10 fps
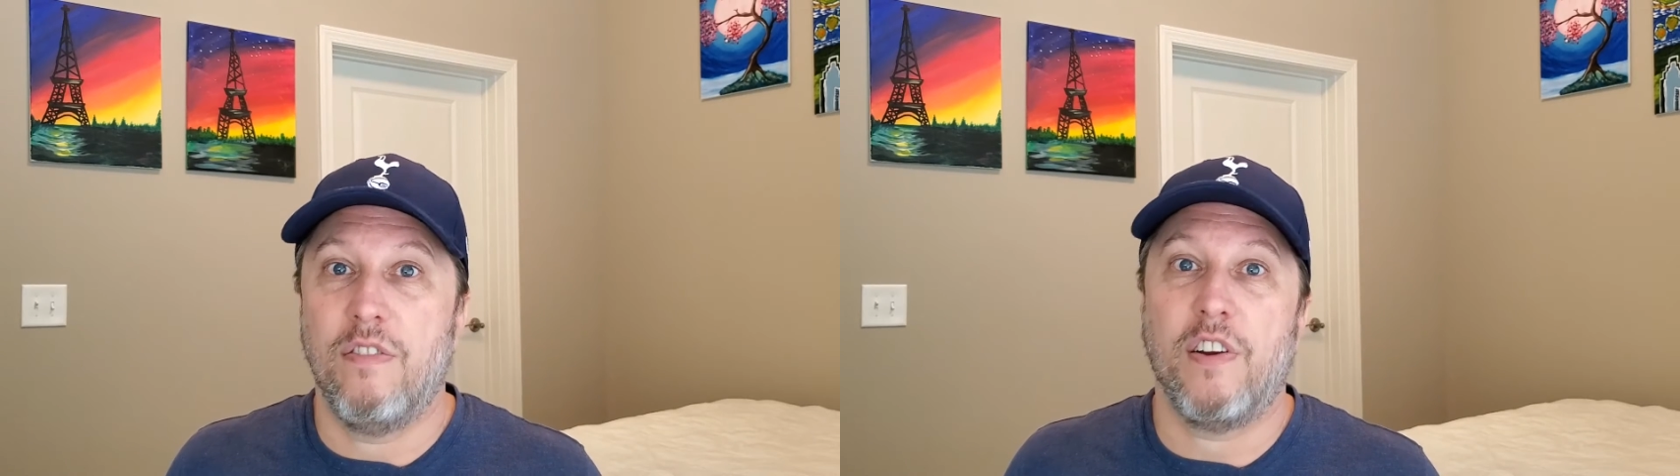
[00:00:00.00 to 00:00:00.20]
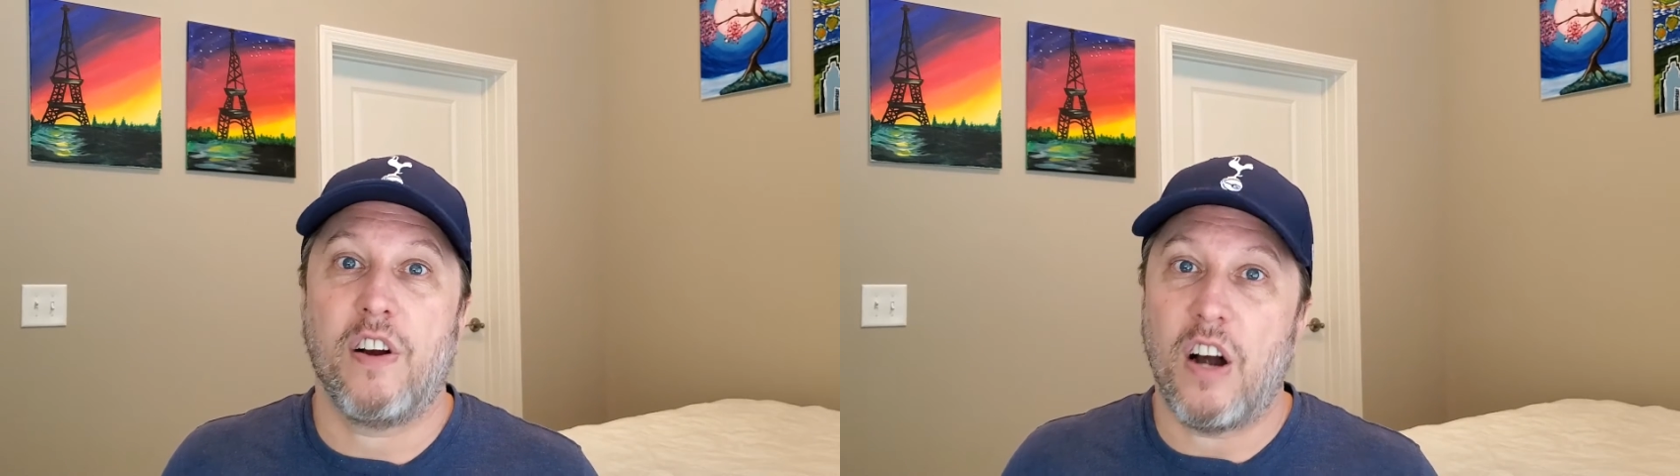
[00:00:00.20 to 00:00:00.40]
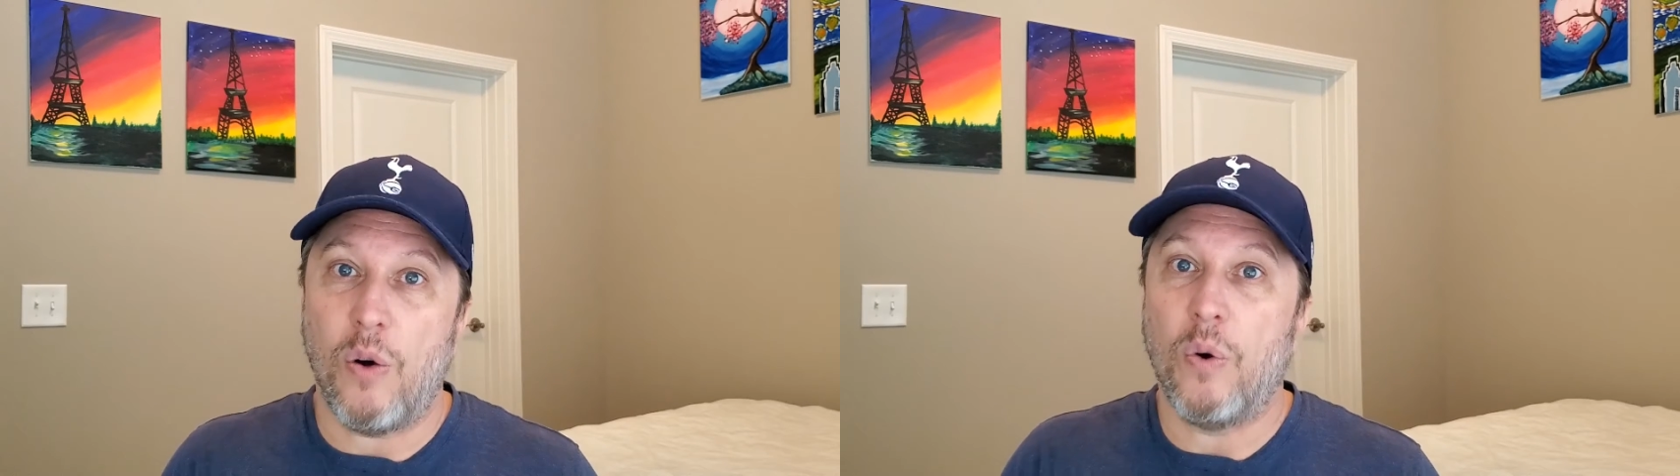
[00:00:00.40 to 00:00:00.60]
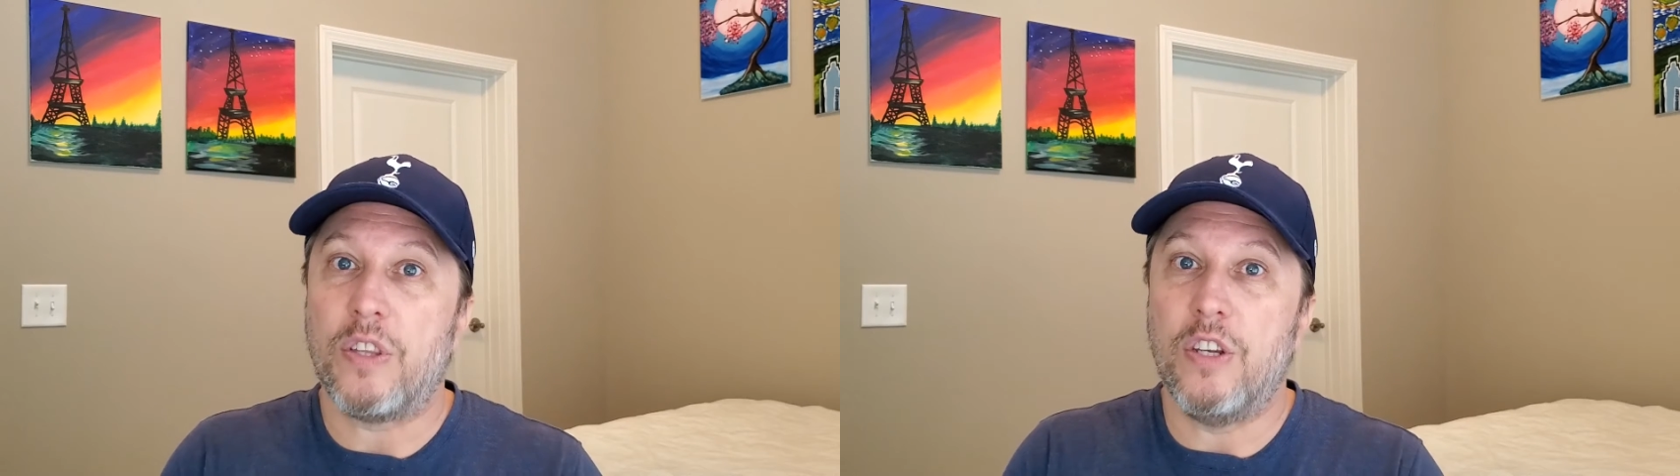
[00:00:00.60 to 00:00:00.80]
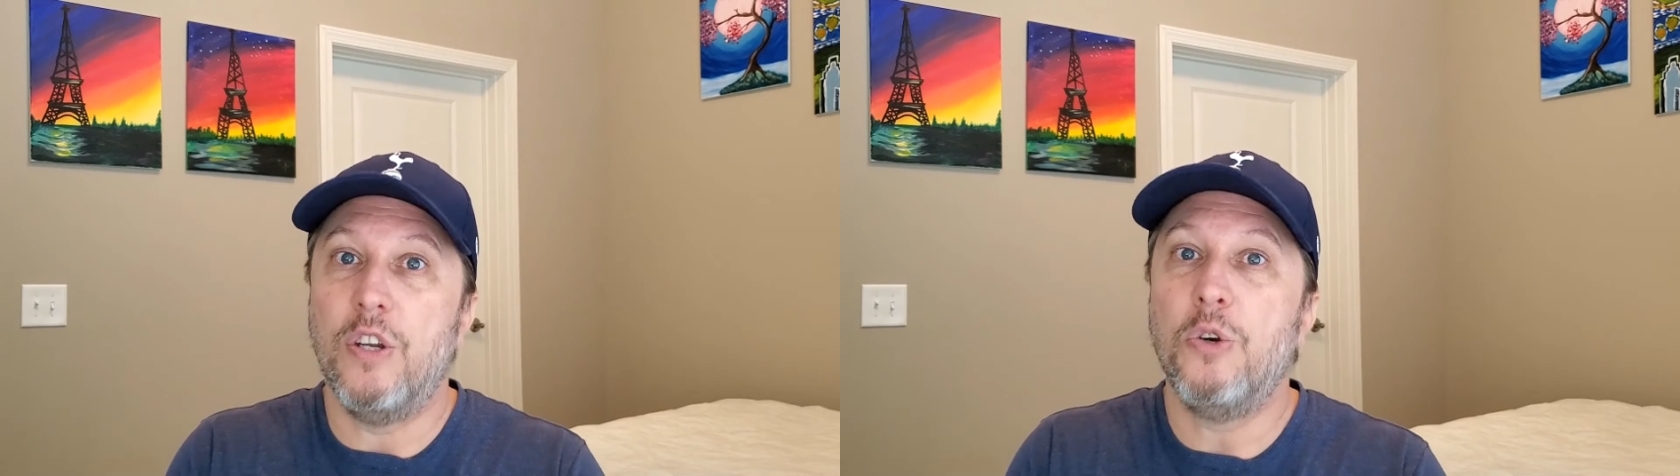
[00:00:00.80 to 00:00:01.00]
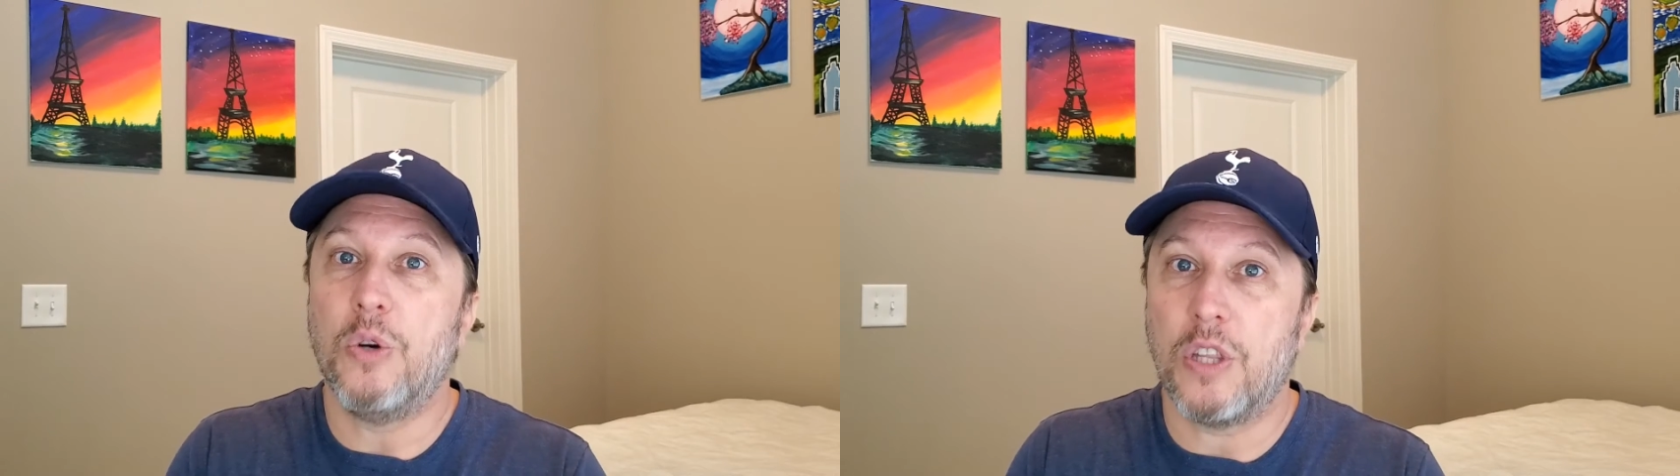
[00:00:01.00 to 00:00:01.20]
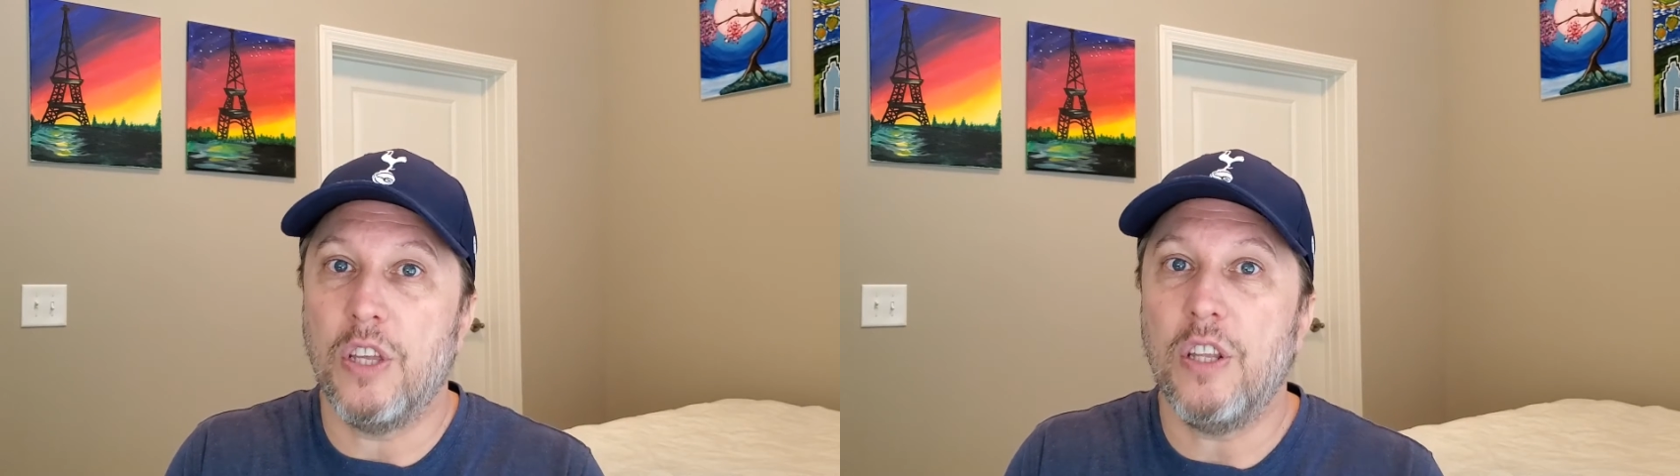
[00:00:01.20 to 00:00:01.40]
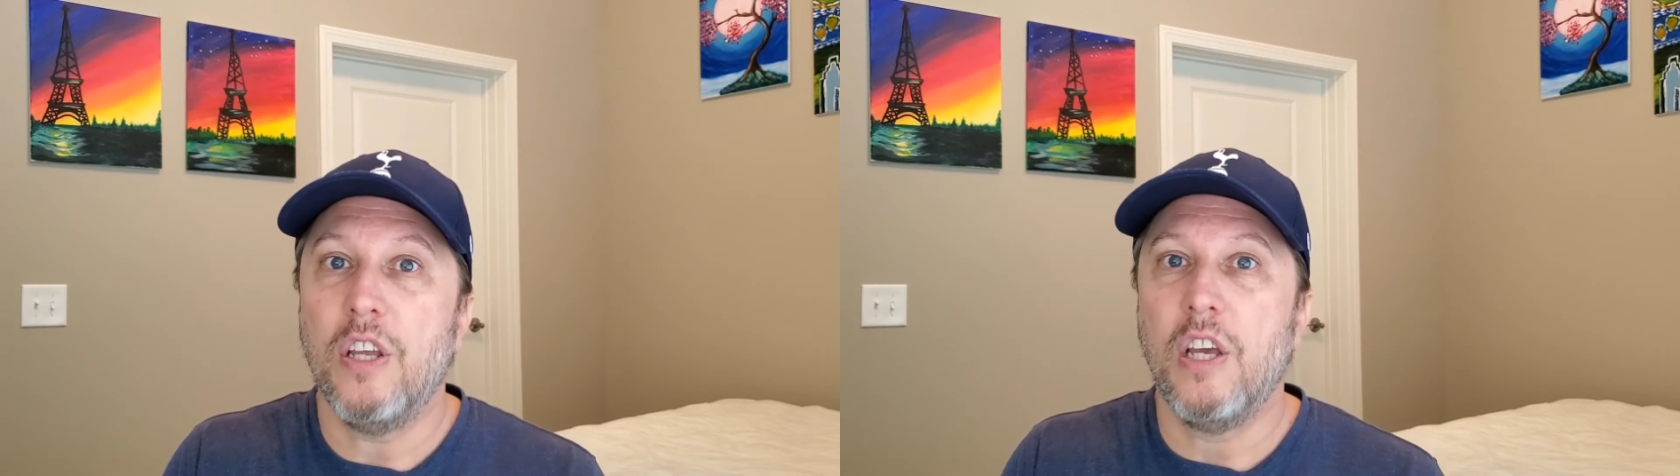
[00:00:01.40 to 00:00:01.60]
figure out what to do with it,